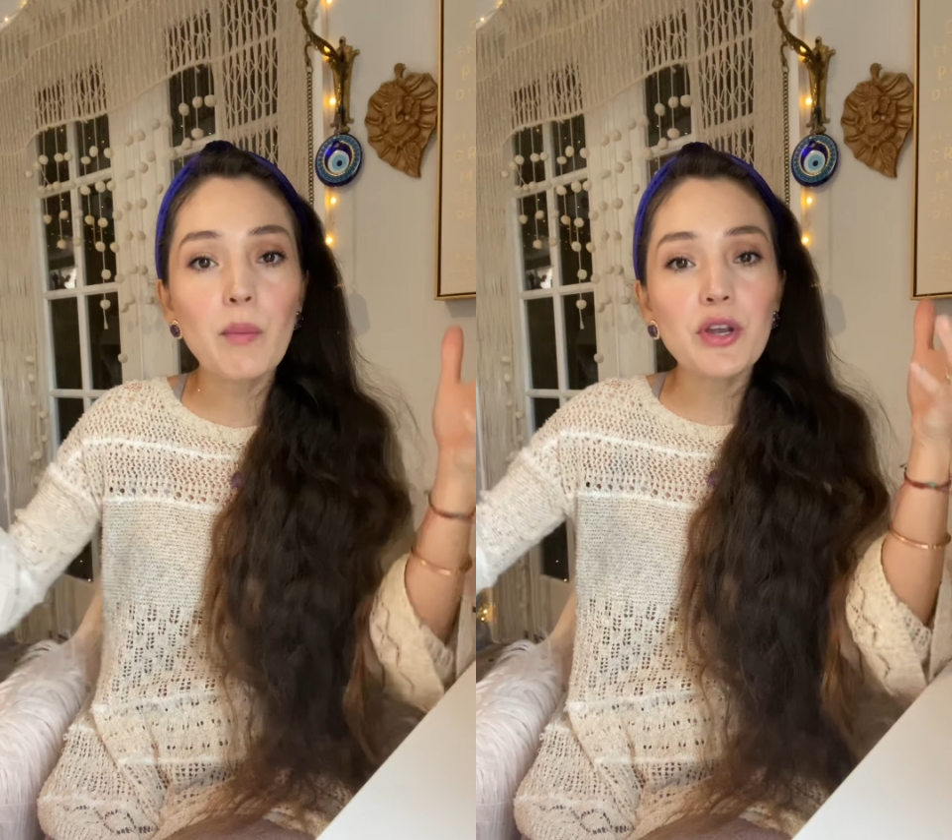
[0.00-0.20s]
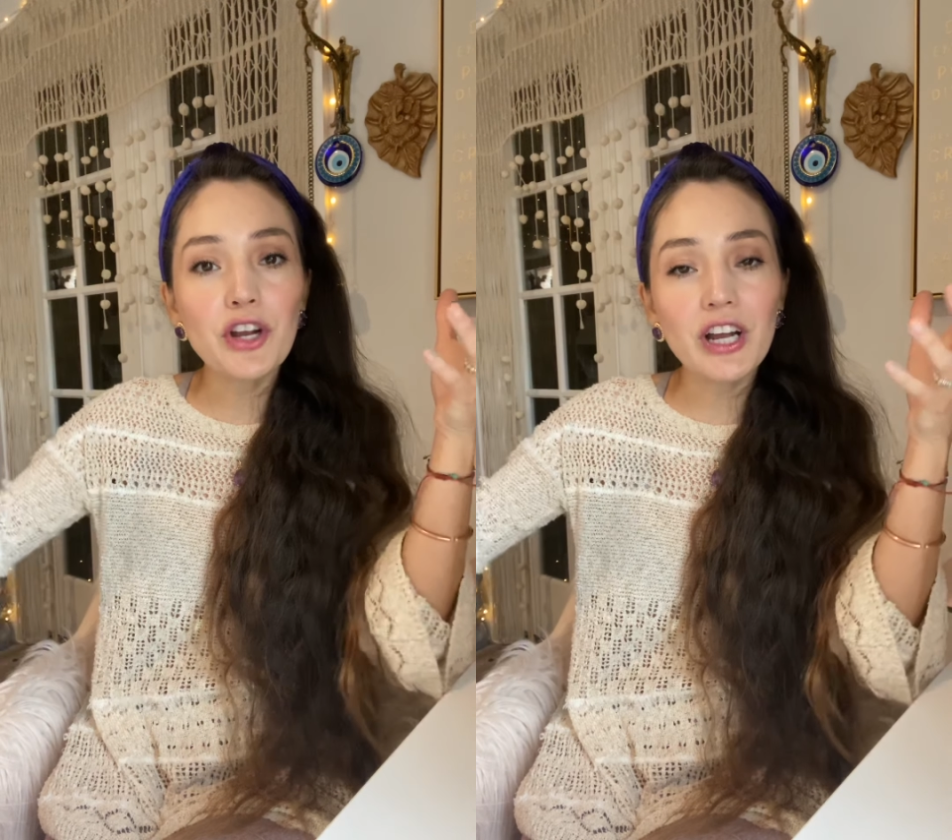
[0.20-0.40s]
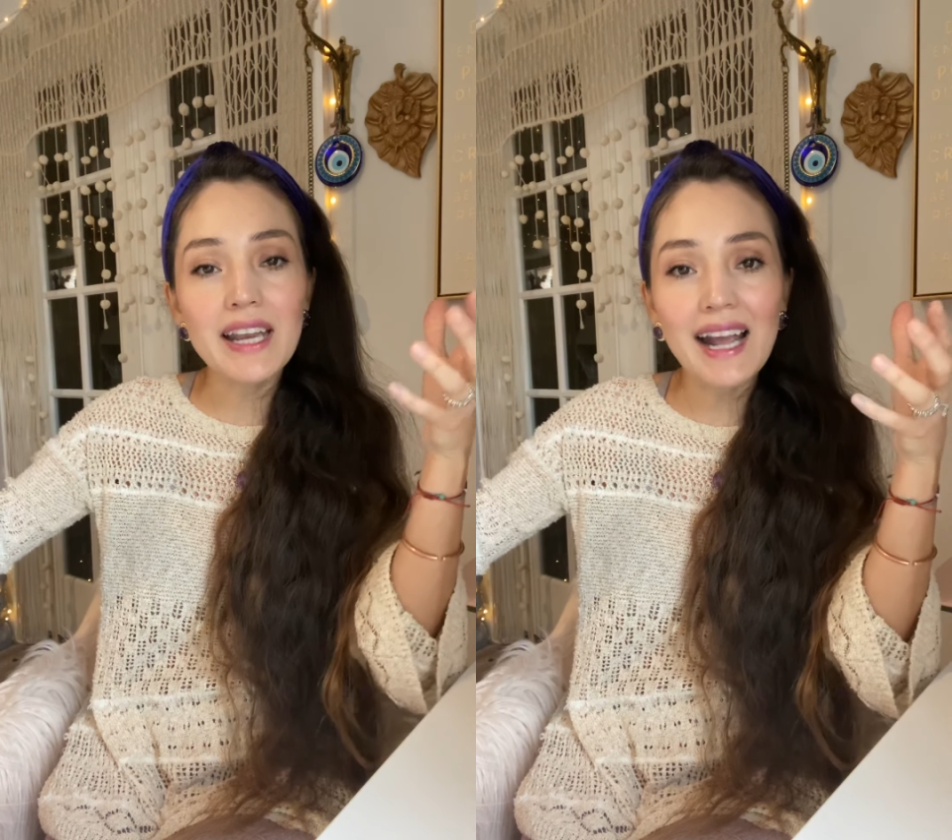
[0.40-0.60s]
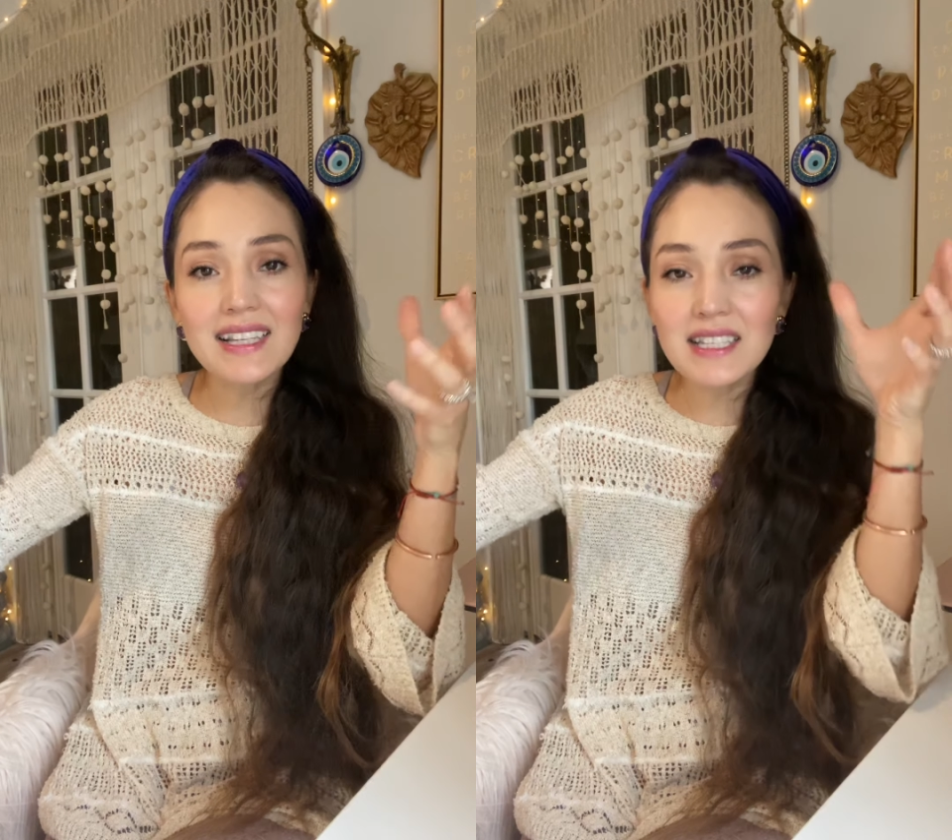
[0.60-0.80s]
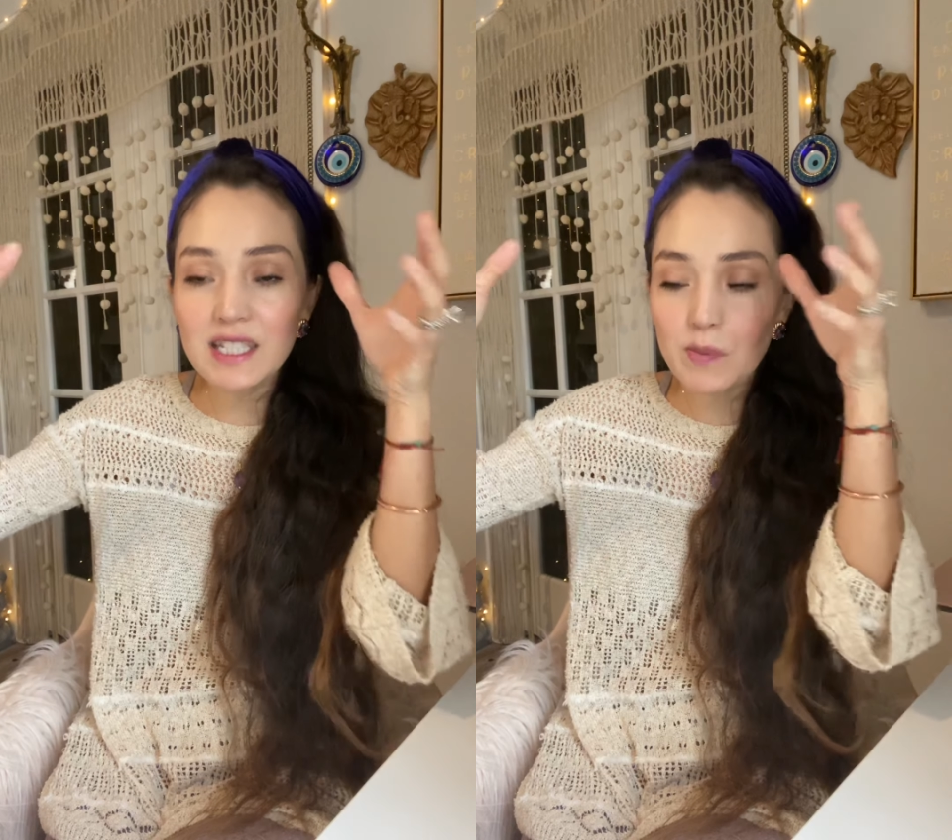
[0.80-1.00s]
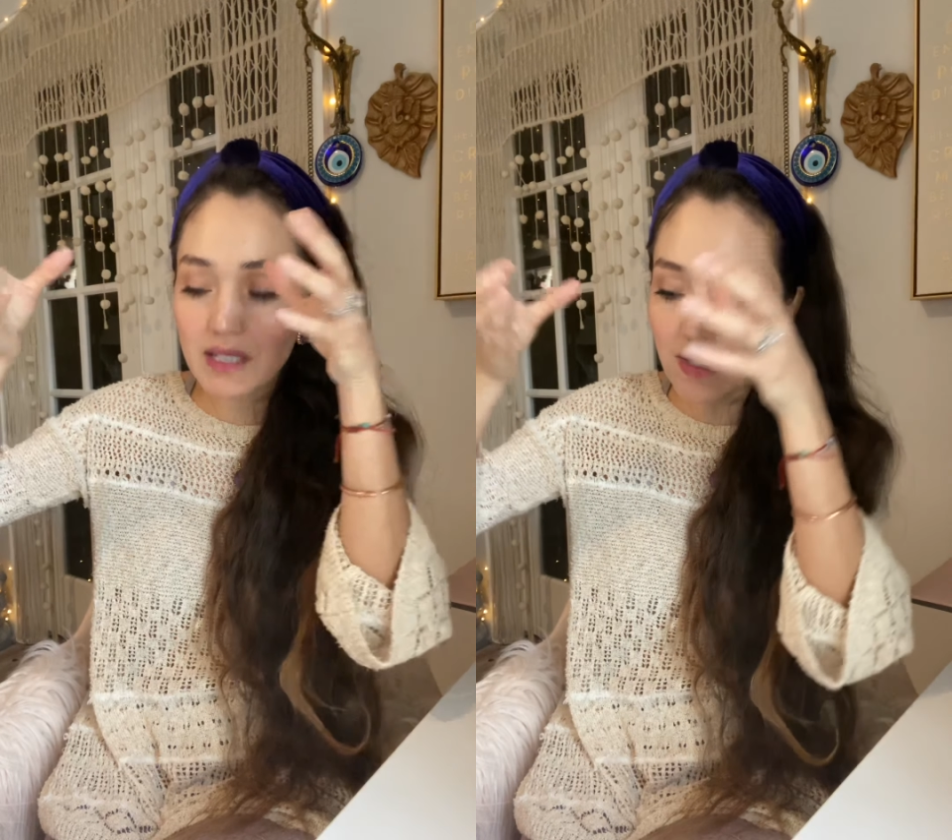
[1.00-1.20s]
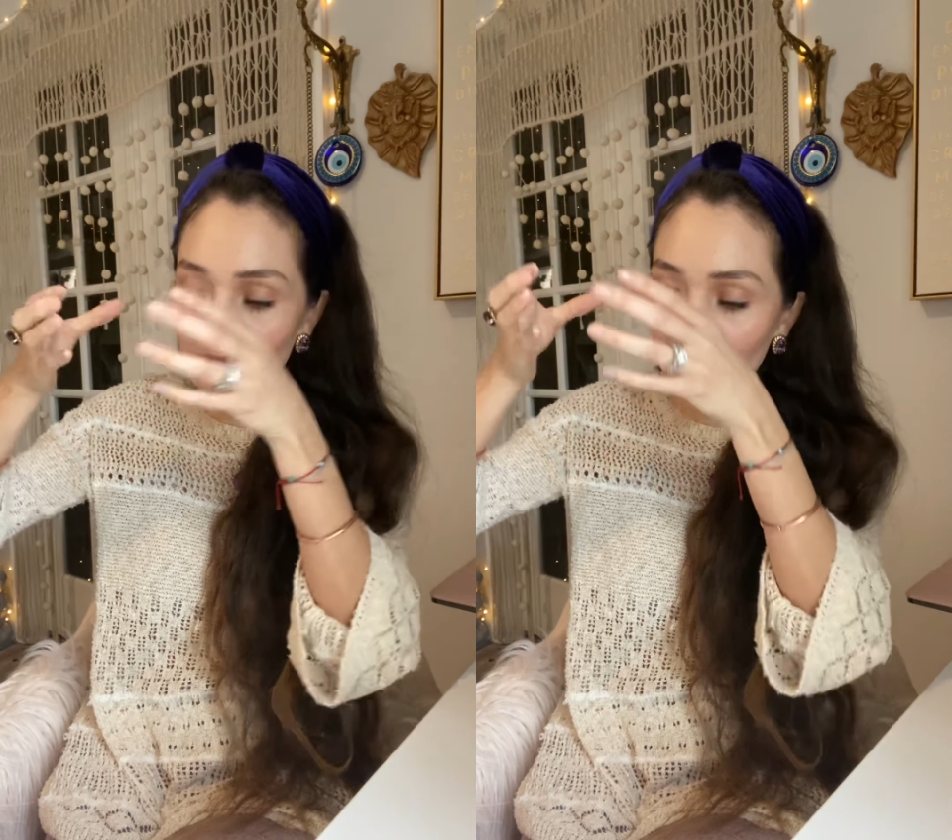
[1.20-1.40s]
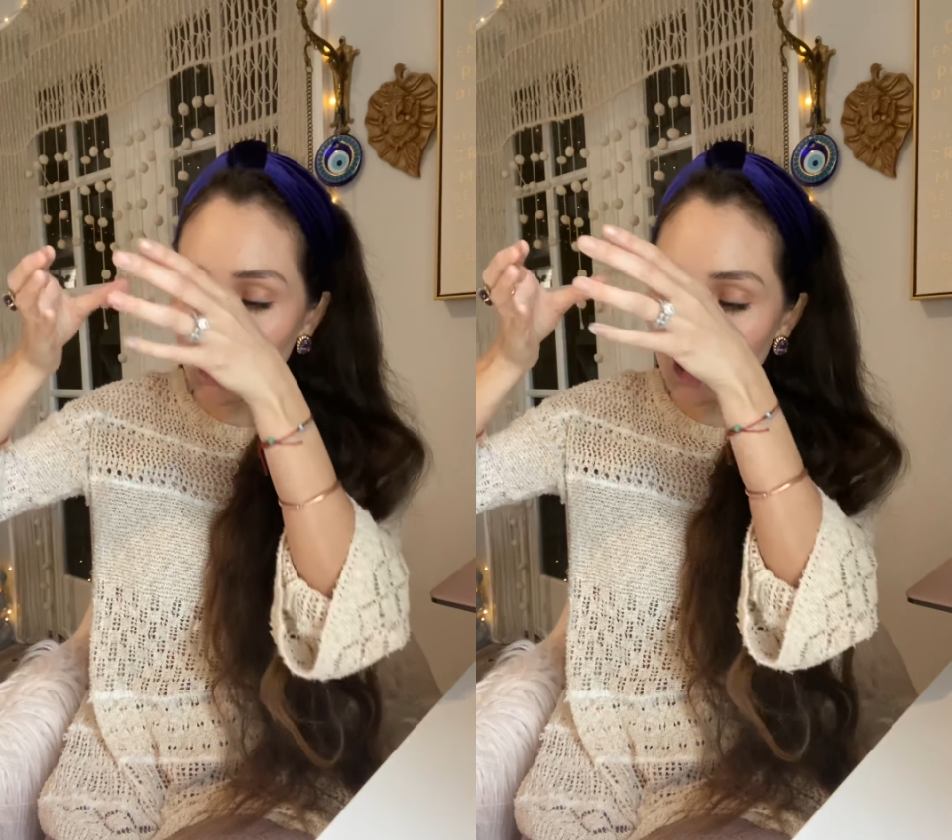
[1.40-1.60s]
but you're connecting
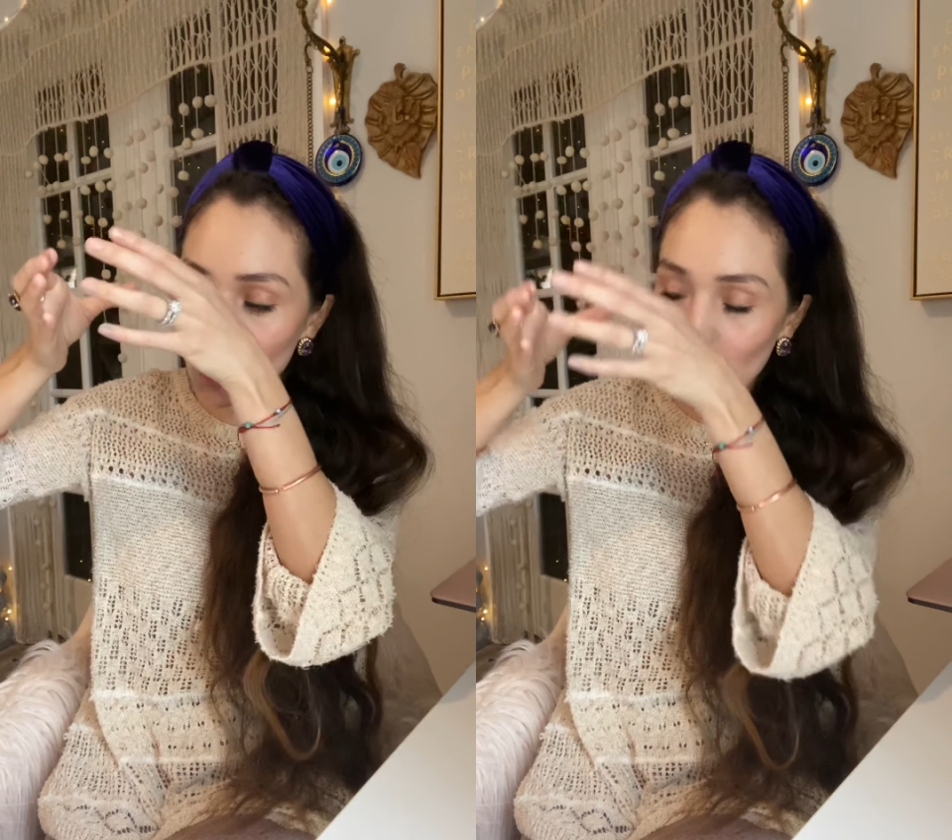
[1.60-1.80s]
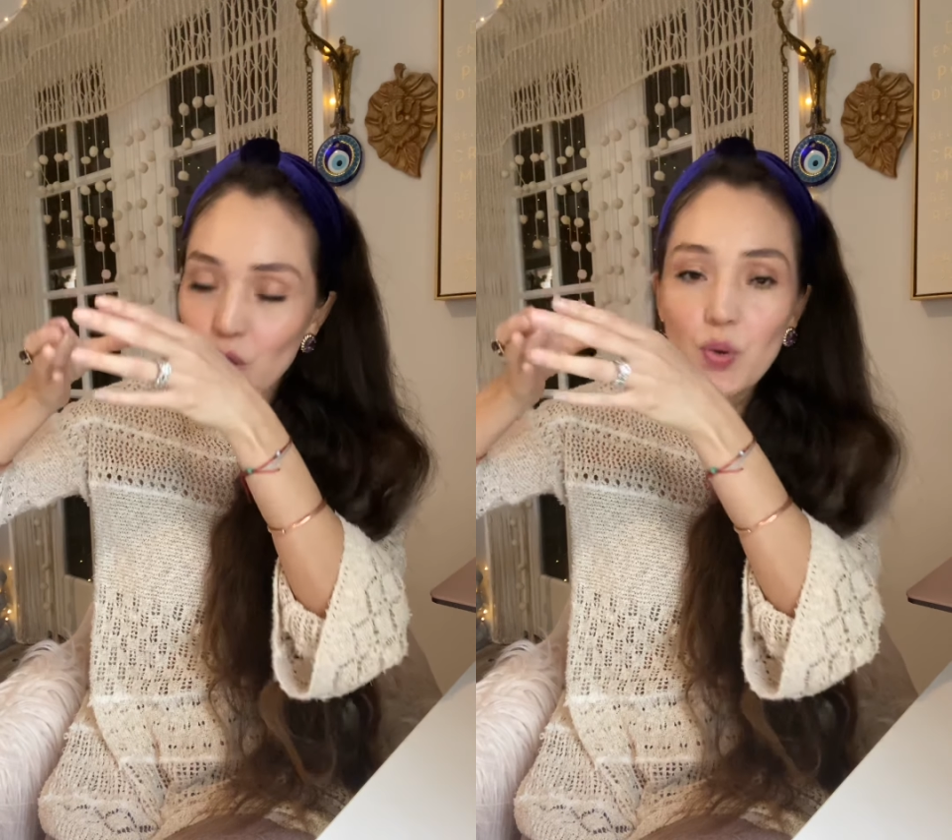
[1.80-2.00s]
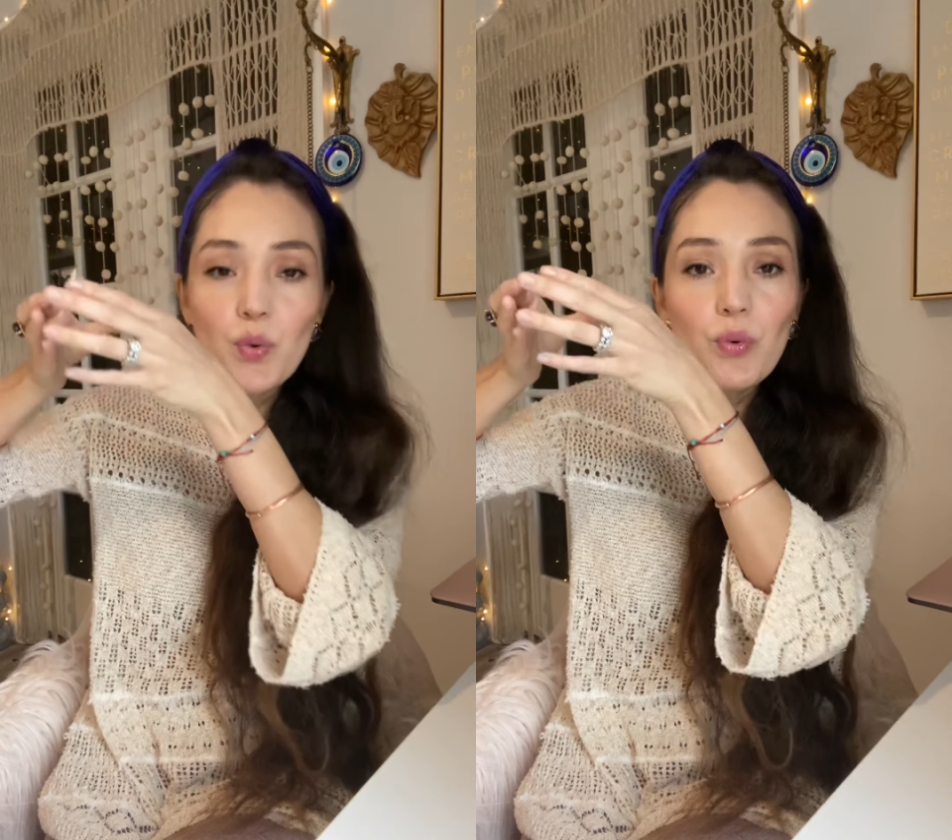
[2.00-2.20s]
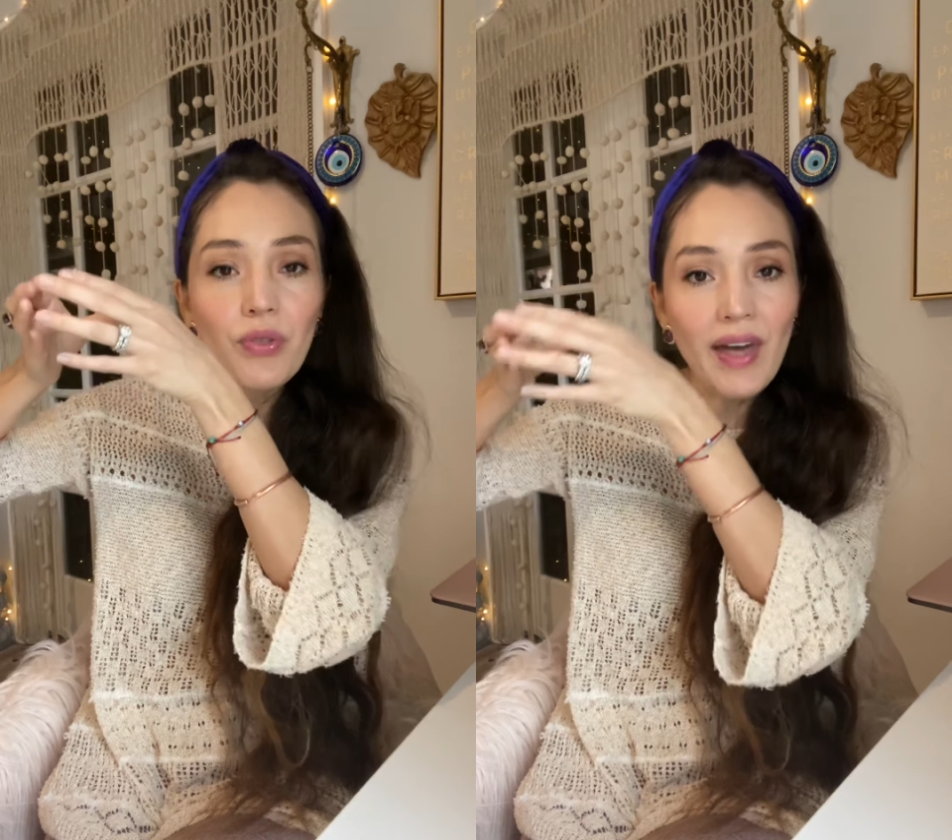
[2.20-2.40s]
specifically to